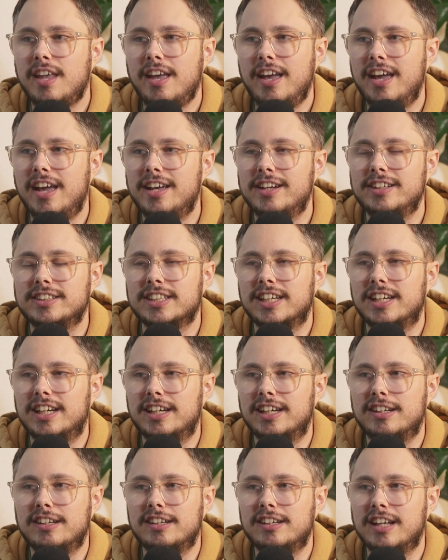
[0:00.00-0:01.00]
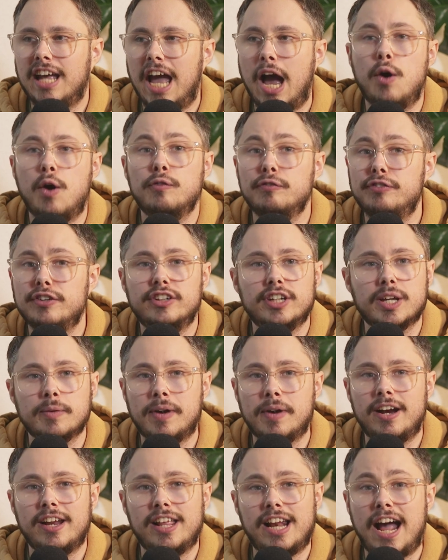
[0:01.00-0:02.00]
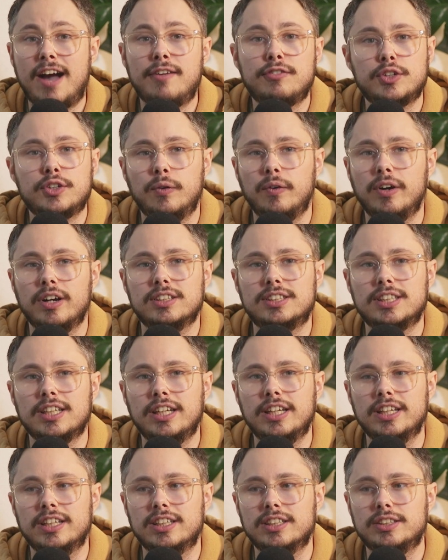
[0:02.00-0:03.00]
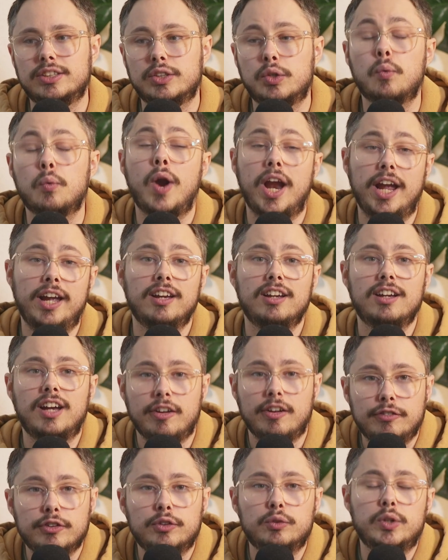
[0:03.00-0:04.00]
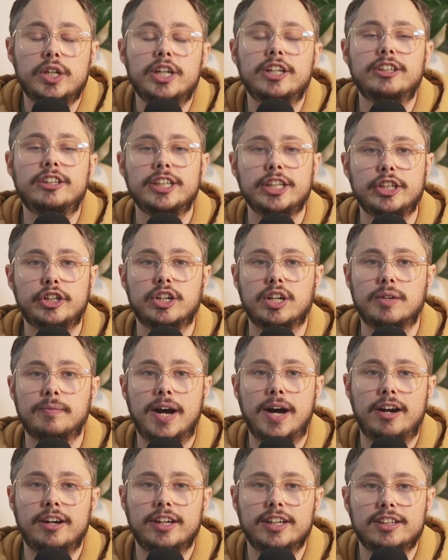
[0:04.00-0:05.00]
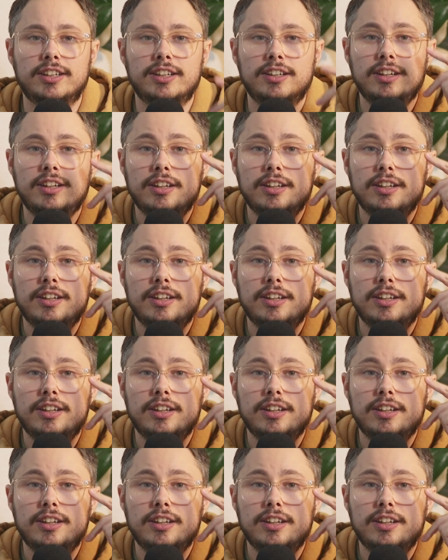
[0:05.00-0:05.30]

And how I'm feeling about it afterwards is great. I feel really good about it.